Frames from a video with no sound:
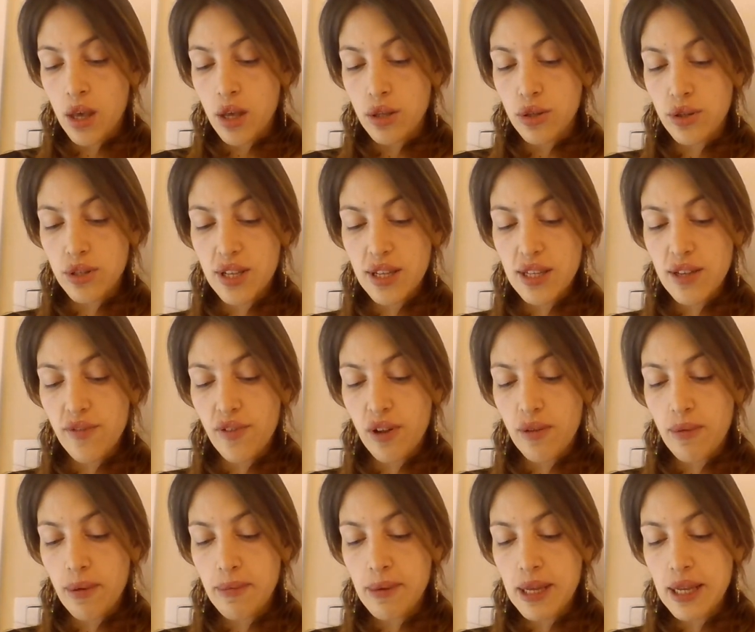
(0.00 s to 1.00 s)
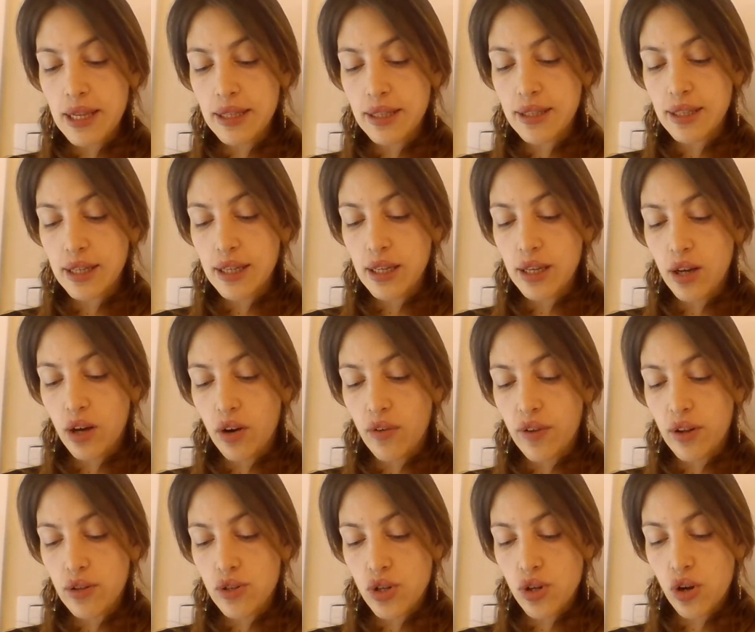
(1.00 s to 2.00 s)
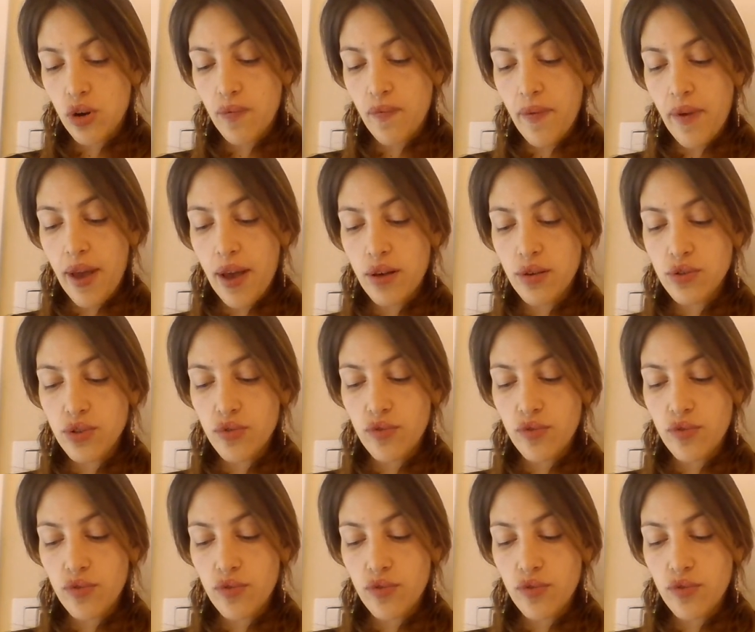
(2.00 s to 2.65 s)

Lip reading: To test inflammability of halogen compounds,